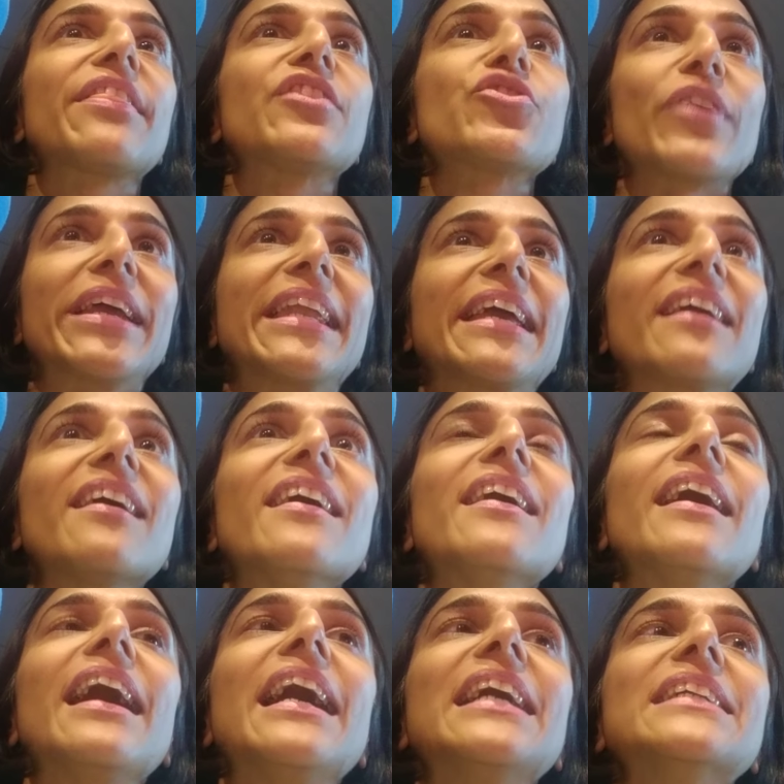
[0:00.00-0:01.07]
training.
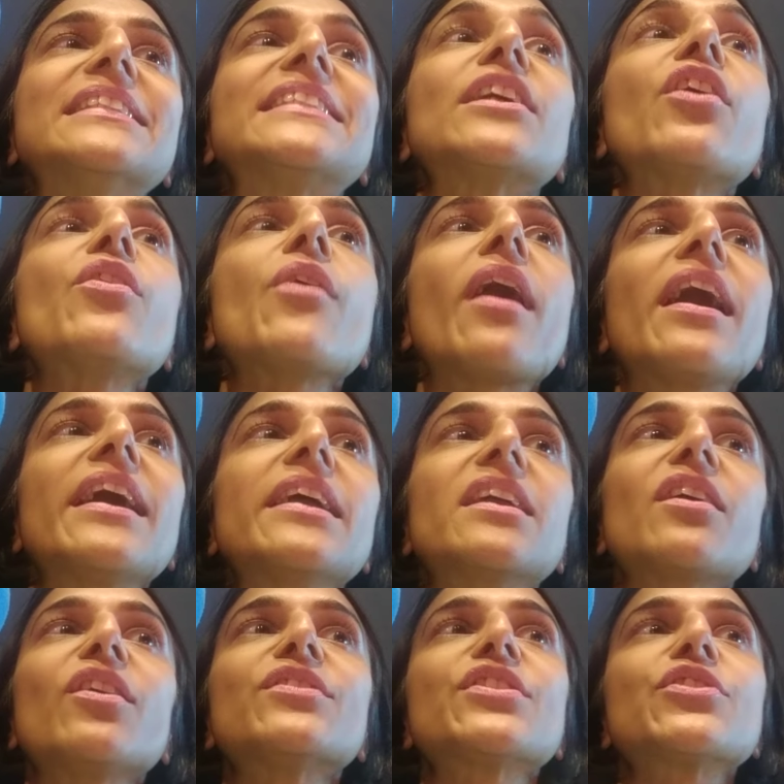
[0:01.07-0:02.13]
So I
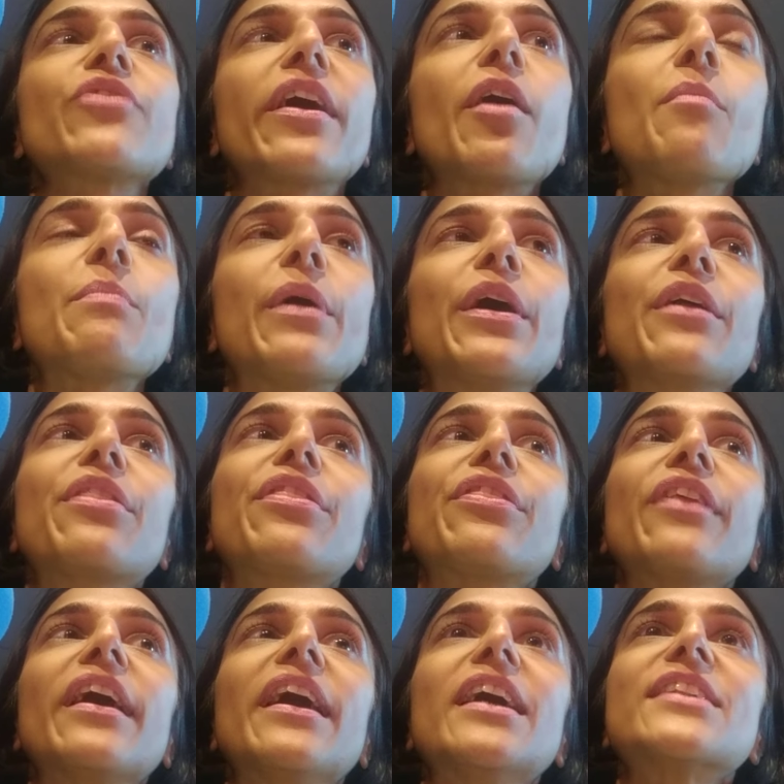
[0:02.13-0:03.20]
concentrate on both
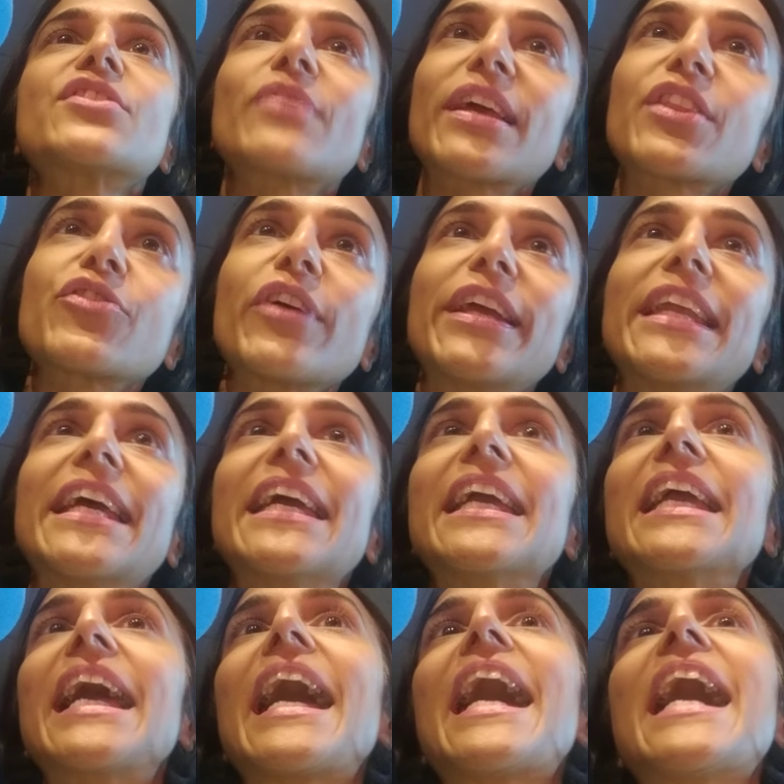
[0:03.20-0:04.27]
strength
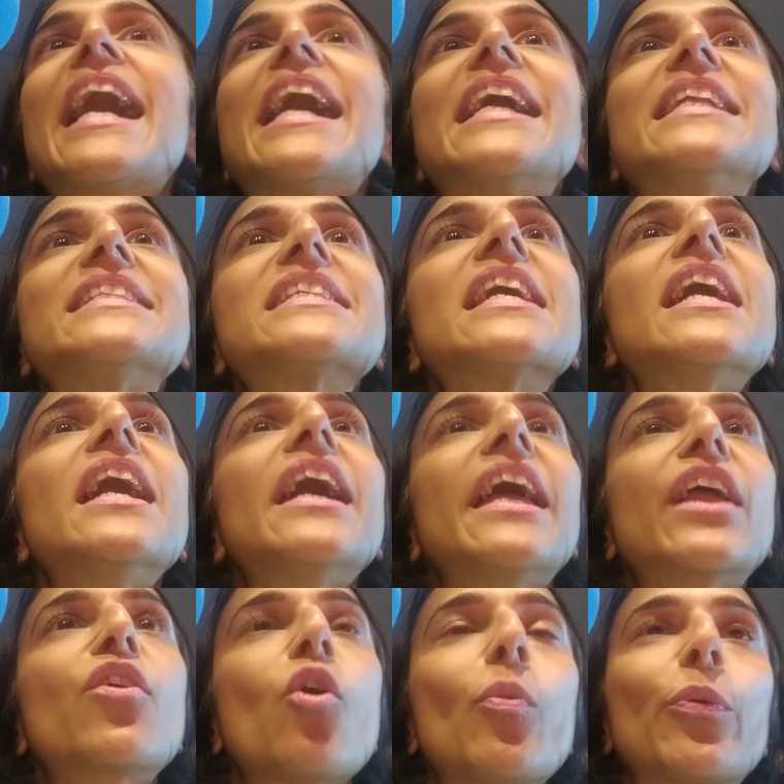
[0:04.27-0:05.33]
training and
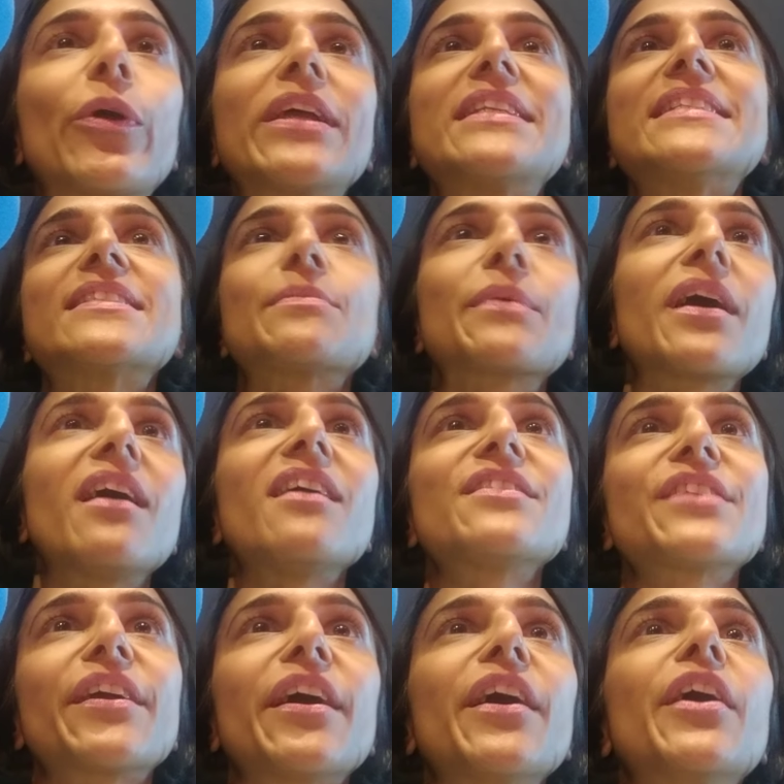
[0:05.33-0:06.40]
incorporating some
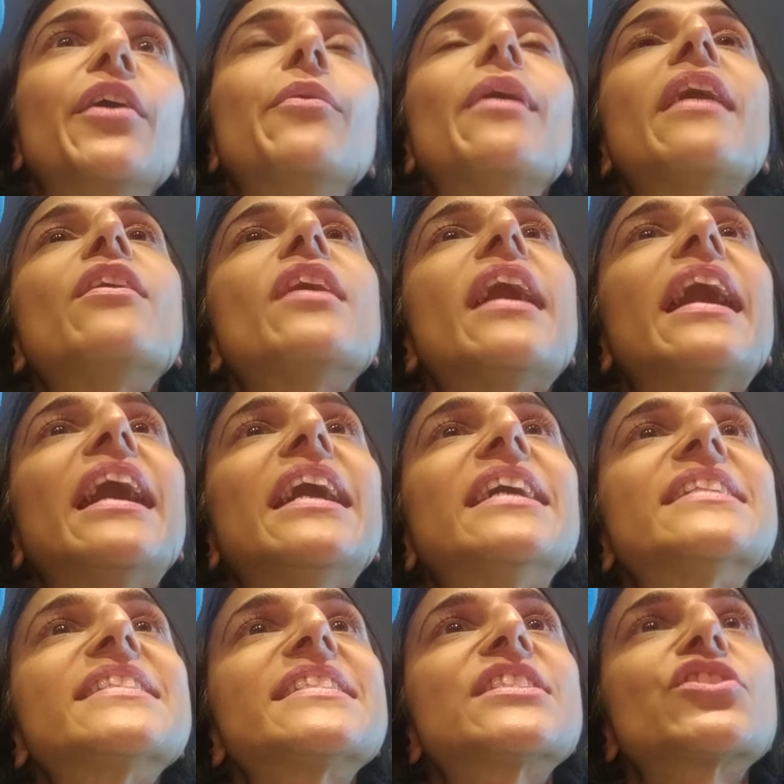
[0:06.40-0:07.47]
cardio,
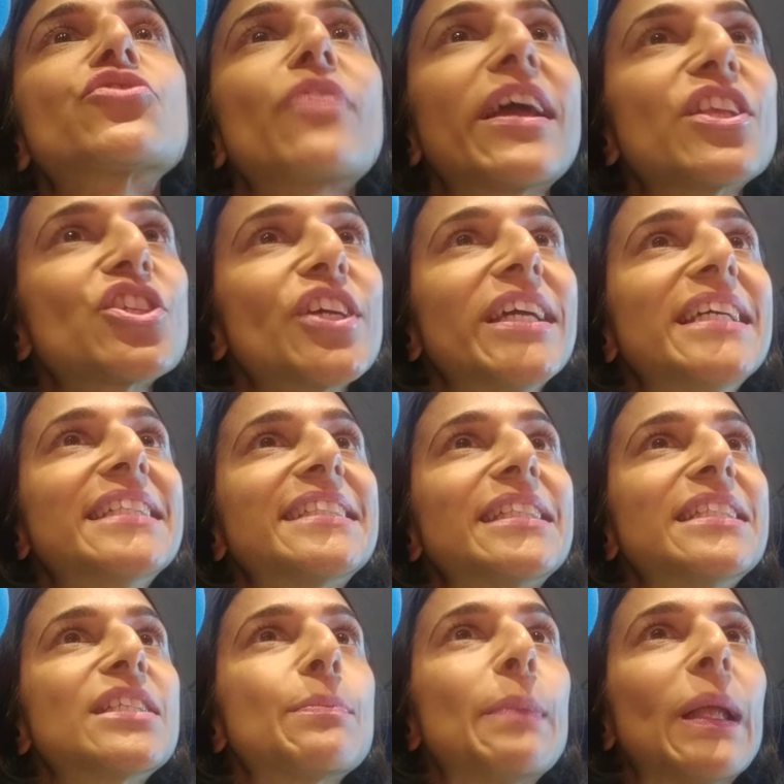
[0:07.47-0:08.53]
stretches
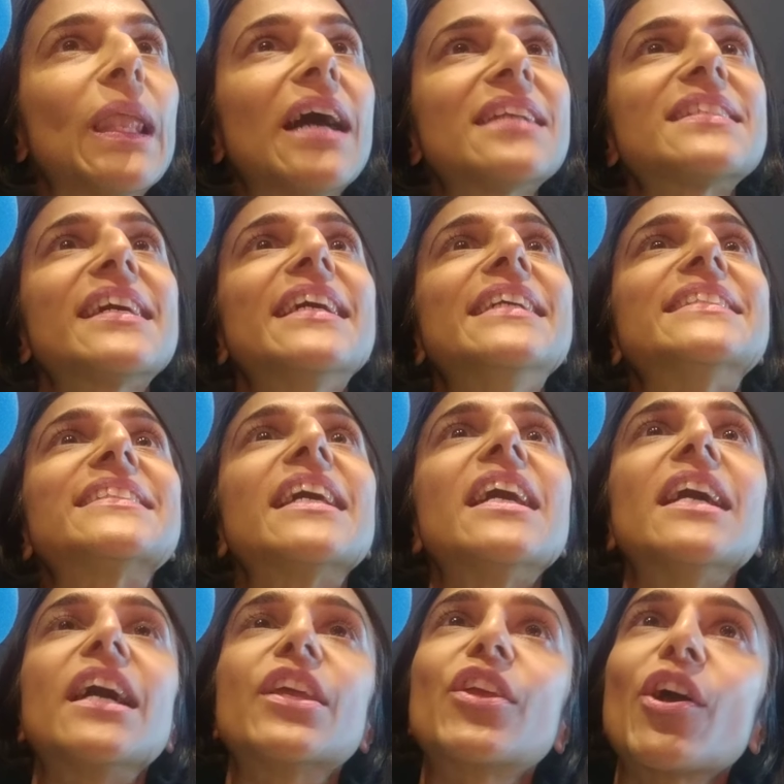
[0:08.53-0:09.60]
into Pilates,
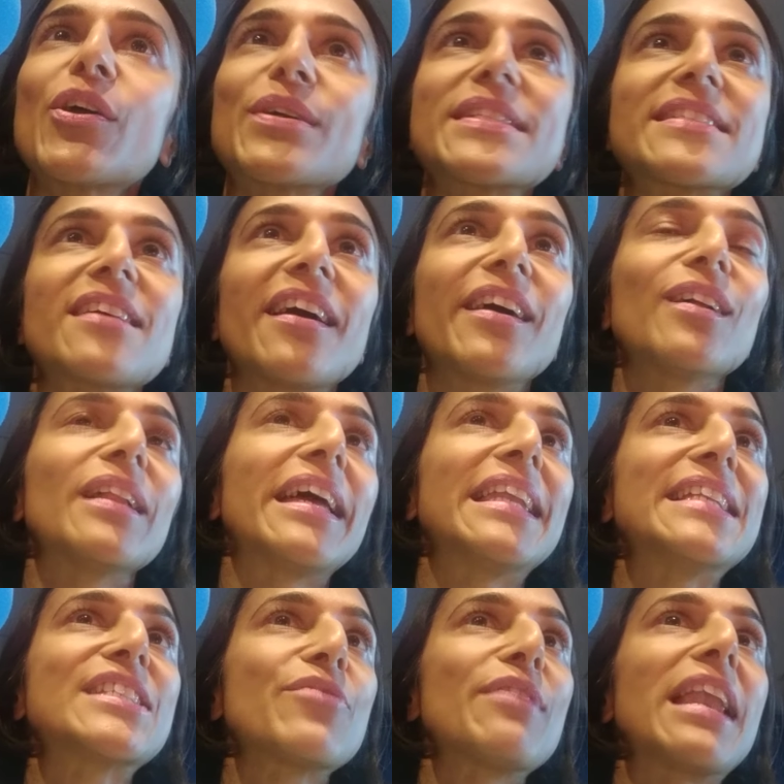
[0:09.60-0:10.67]
yoga style, and
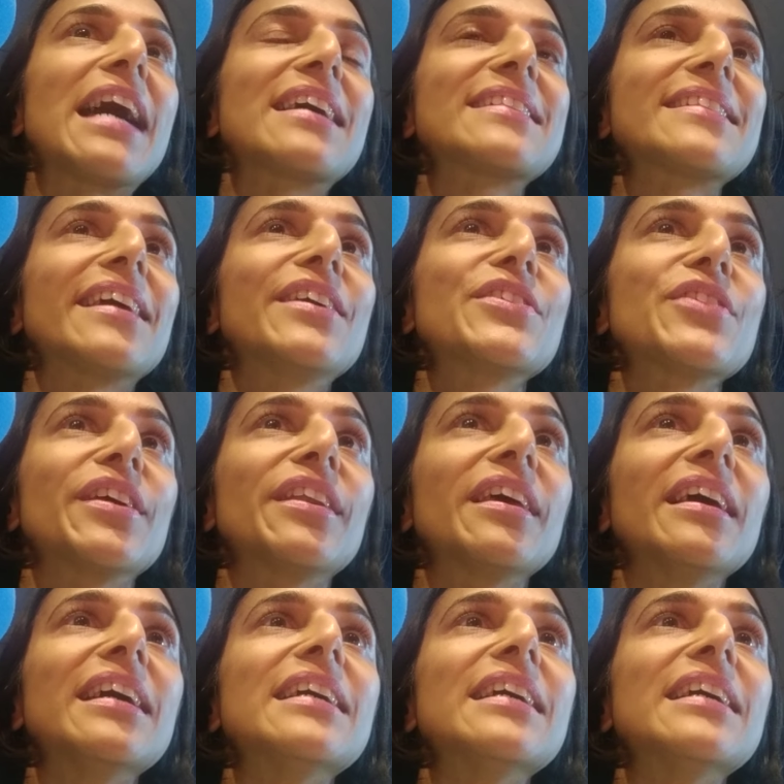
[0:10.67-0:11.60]
into relaxation.